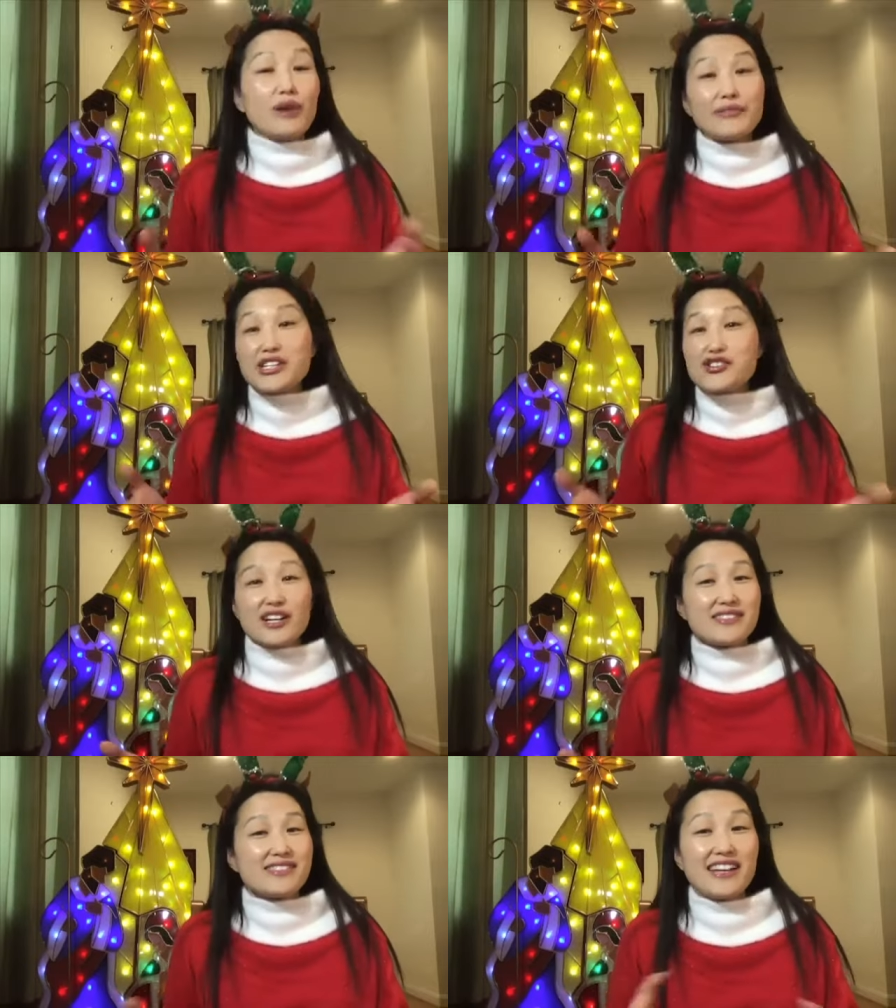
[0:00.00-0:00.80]
when we
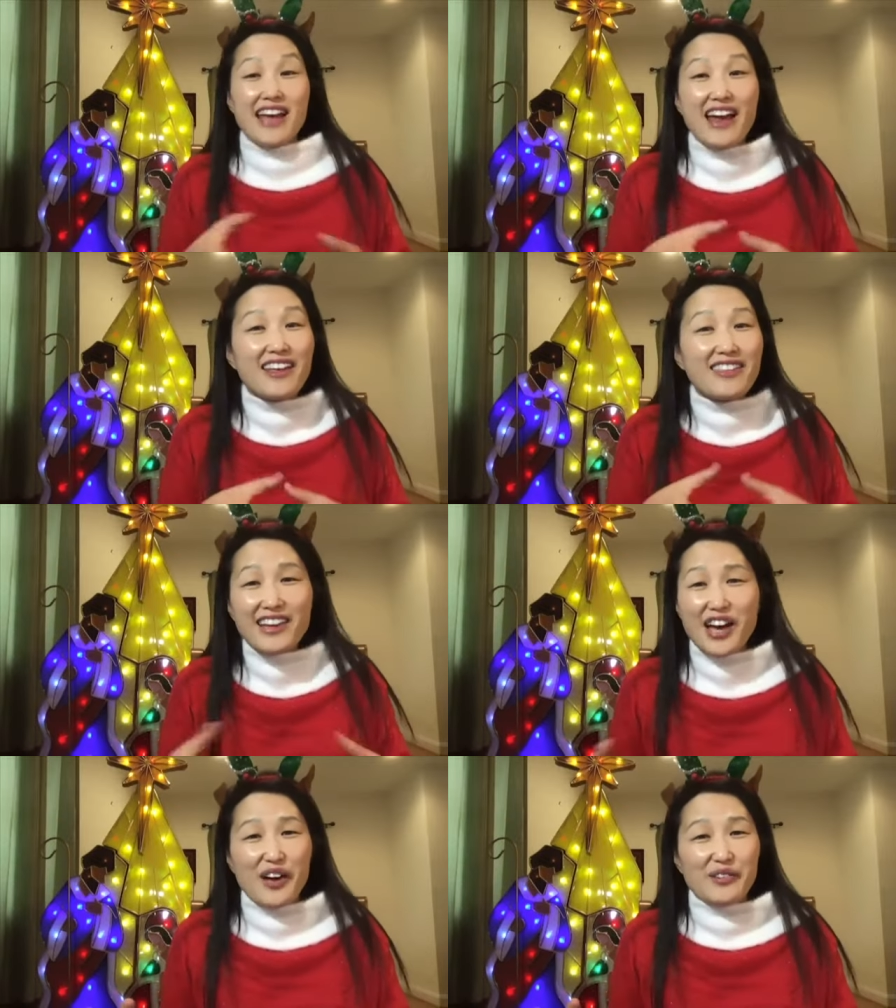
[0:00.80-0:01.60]
trust in
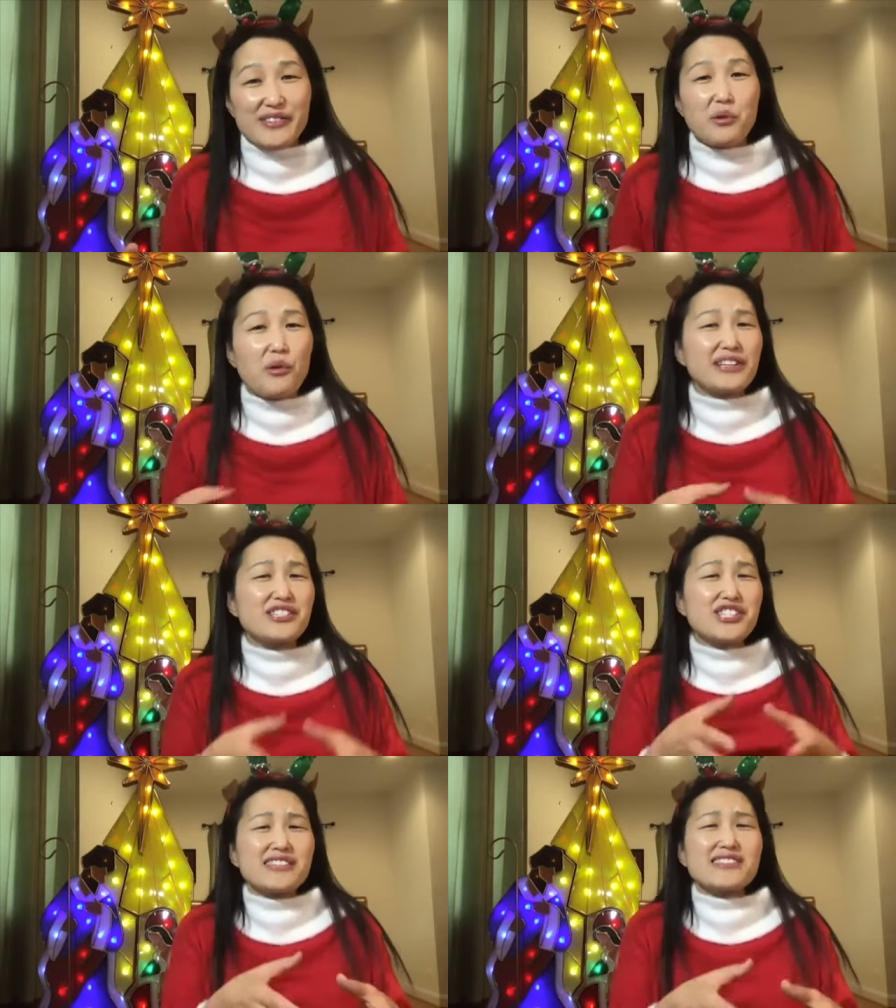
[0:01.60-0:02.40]
anything else or in
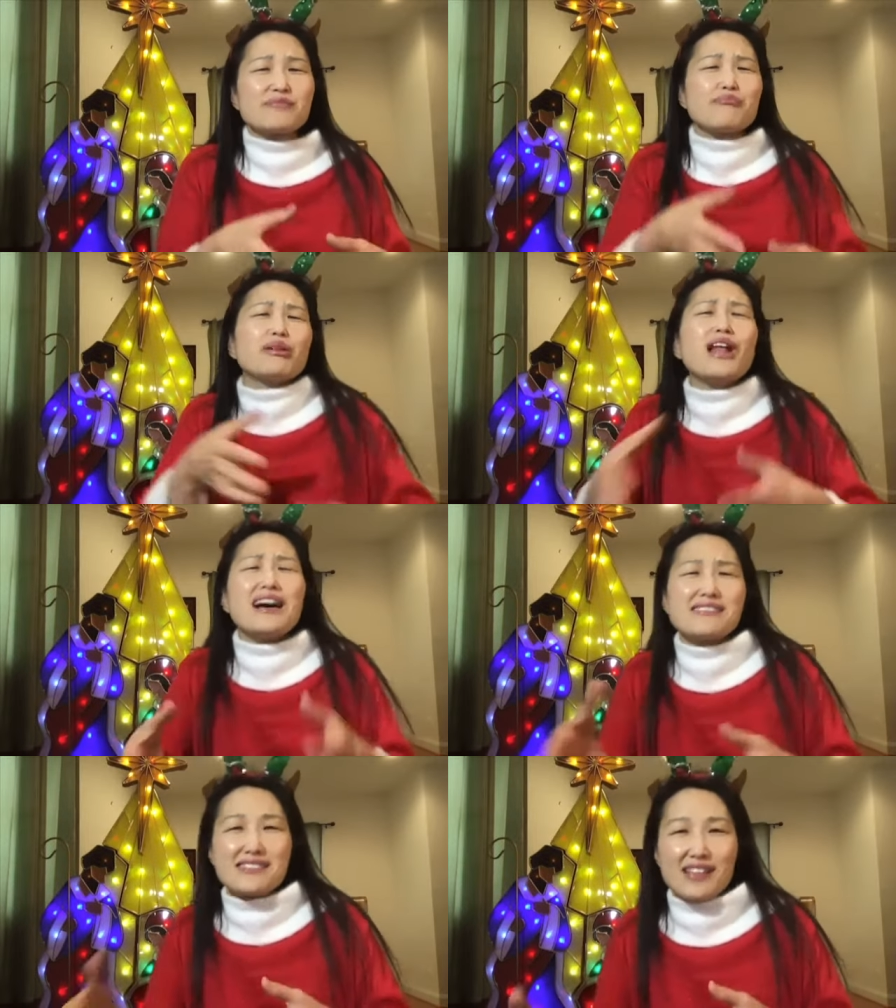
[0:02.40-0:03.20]
Jesus
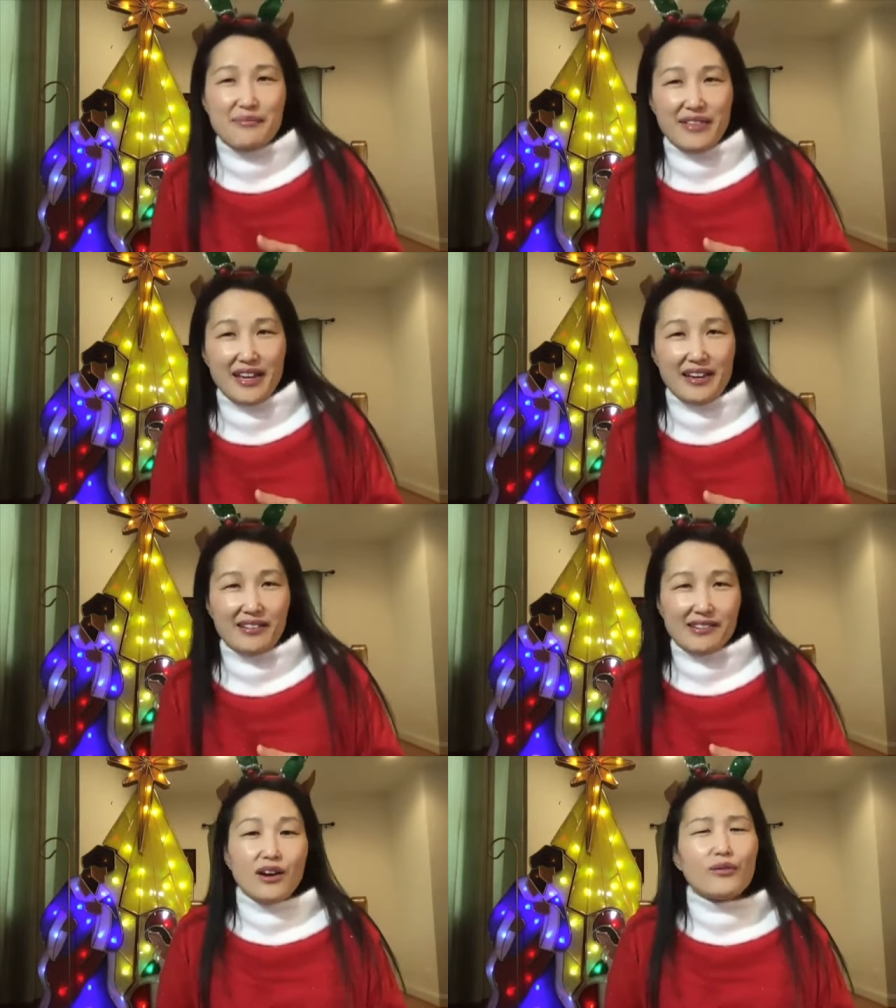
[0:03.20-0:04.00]
plus something
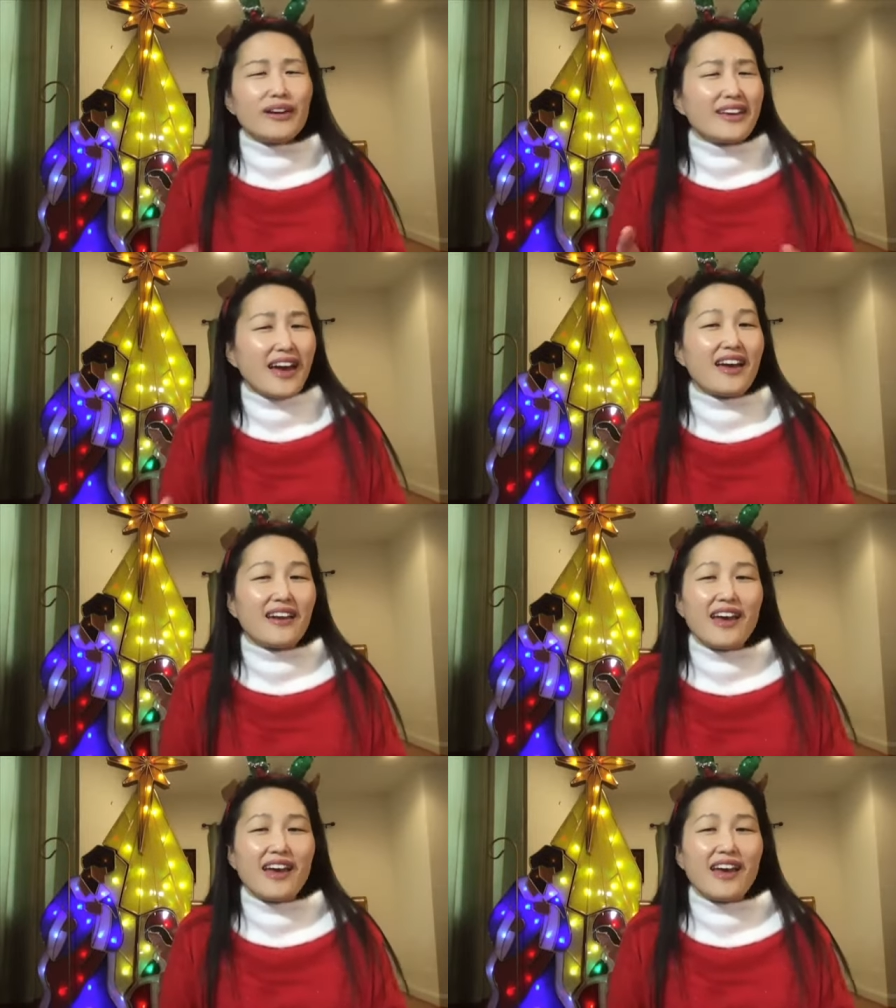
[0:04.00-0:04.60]
else, we get